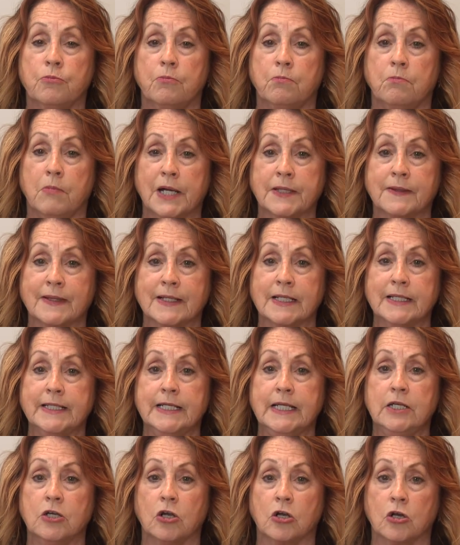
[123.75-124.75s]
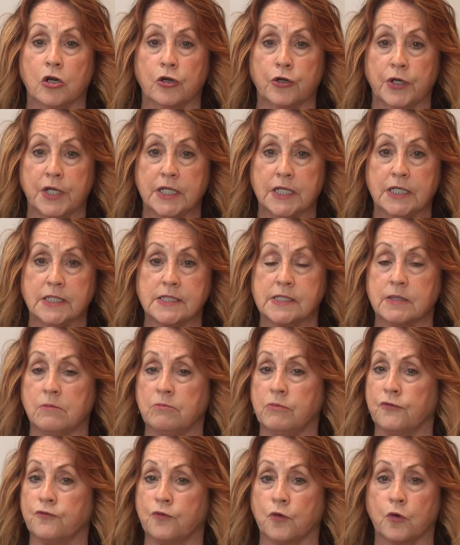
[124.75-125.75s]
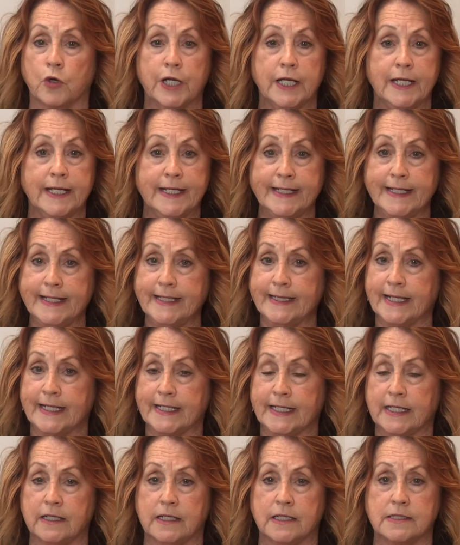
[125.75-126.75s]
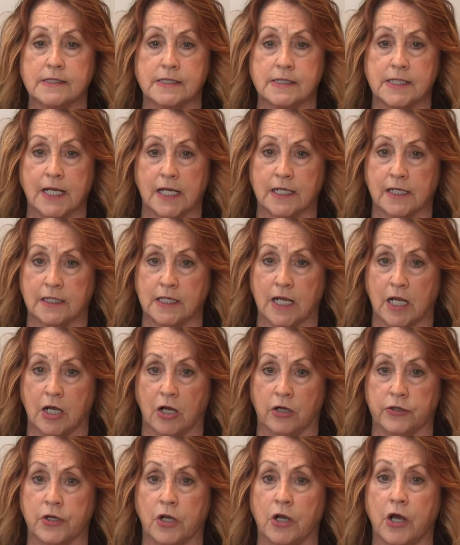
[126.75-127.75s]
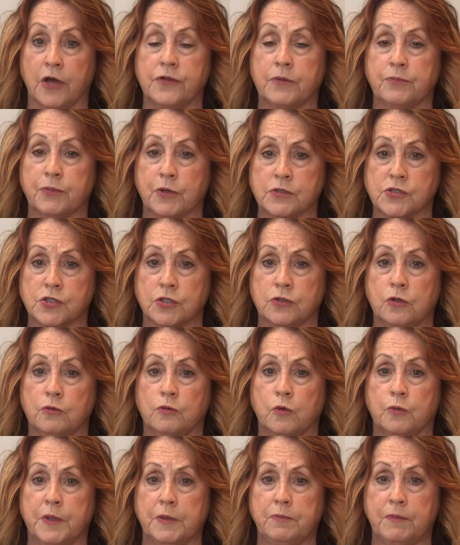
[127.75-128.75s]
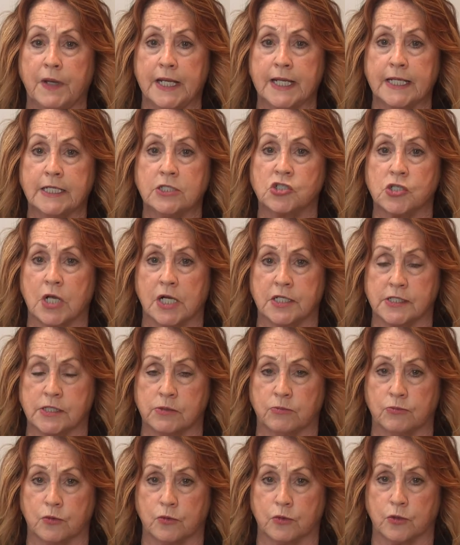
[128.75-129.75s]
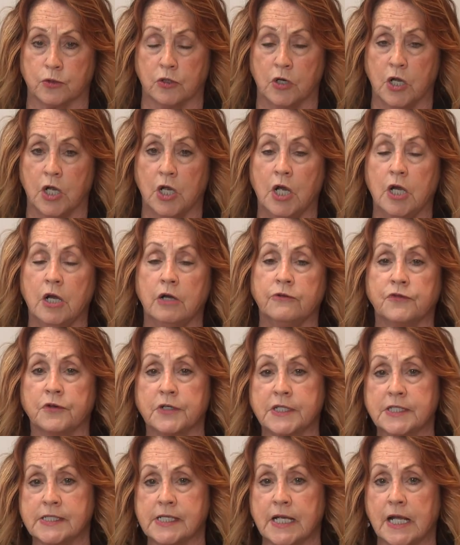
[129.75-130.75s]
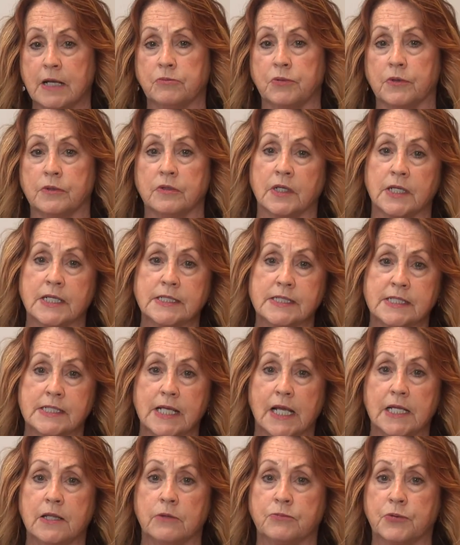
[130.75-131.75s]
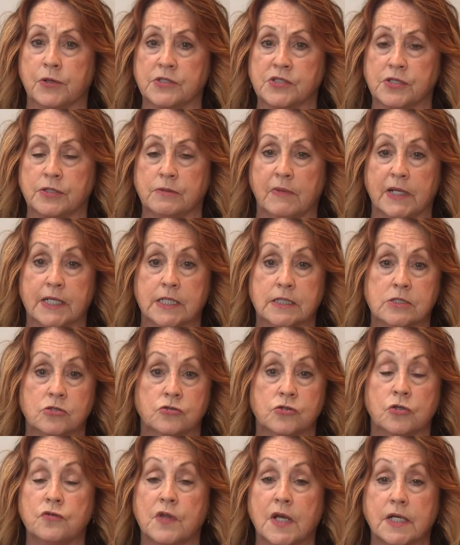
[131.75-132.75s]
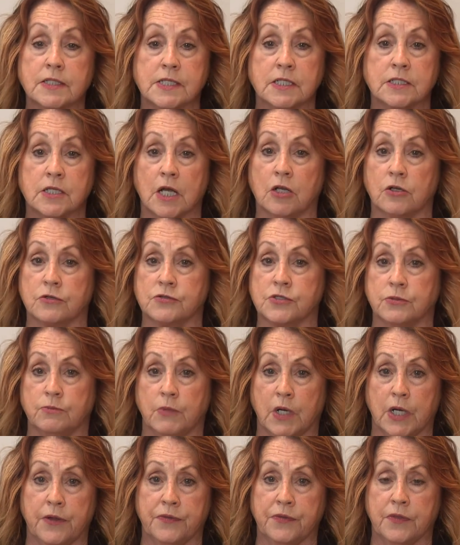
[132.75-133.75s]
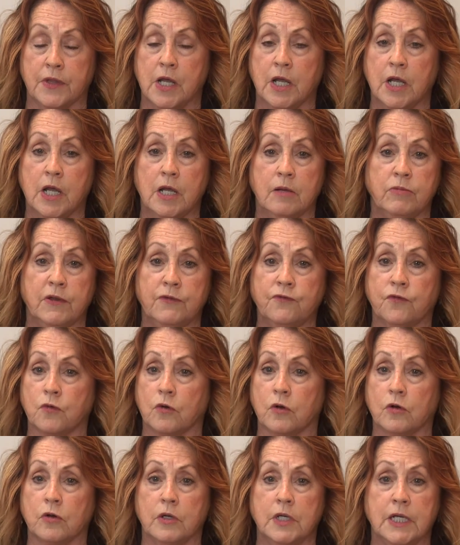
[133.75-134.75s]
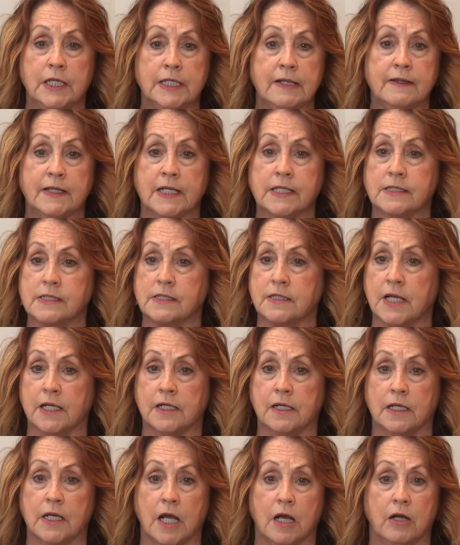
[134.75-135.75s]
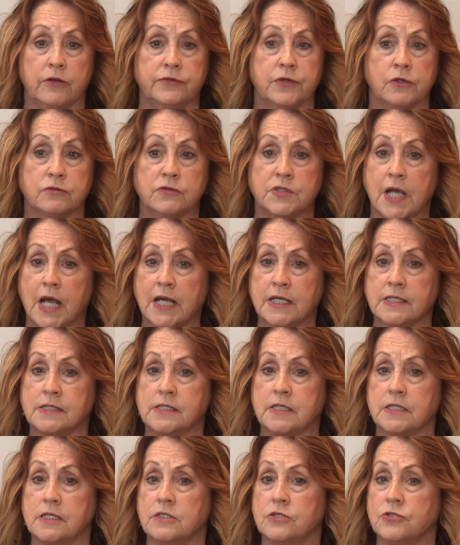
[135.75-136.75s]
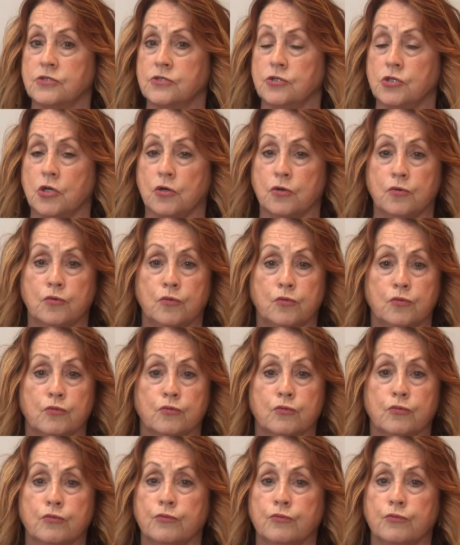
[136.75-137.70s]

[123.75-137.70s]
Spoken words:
monthly earnings before anything is taken out of the person who will be paying child support. For example, let's say the person makes $2,000 a month before anything is taken out. No taxes, no